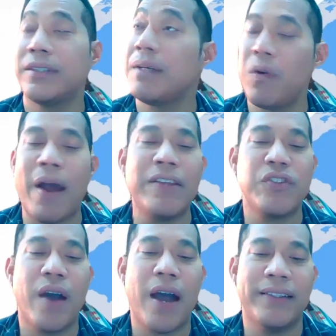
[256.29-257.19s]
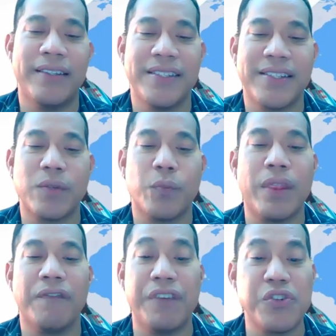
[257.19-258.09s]
Summarize your analysis
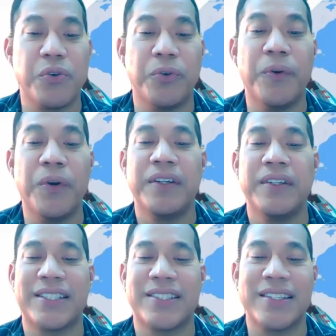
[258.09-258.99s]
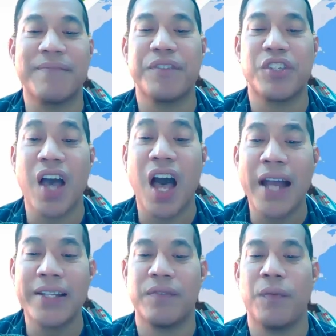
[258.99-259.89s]
with visual, such as
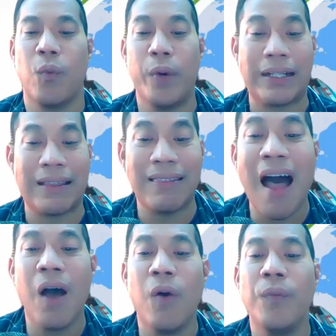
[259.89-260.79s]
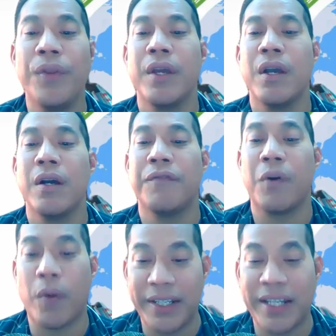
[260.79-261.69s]
charts, word cloud
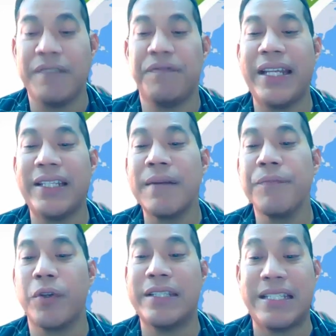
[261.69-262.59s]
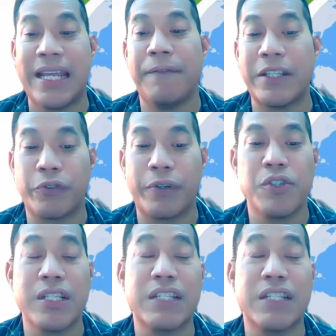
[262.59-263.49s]
for quantitative data, or detailed
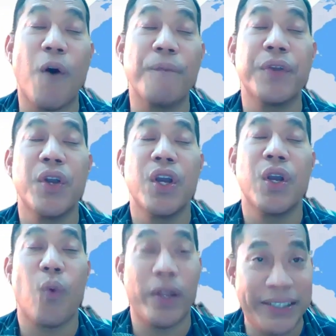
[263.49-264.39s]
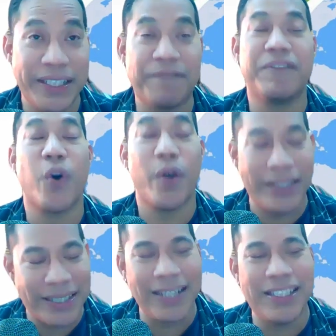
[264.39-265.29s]
descriptions for
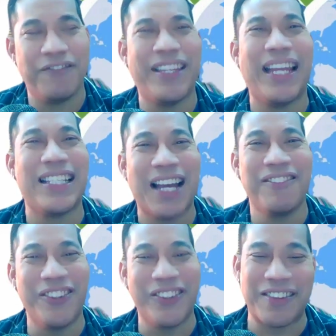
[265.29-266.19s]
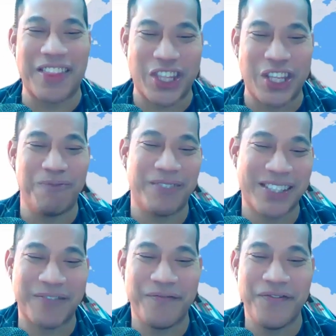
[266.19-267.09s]
qualitative data if you look at the
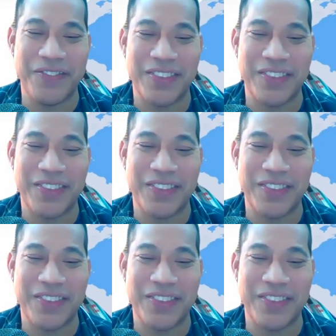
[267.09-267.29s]
themes.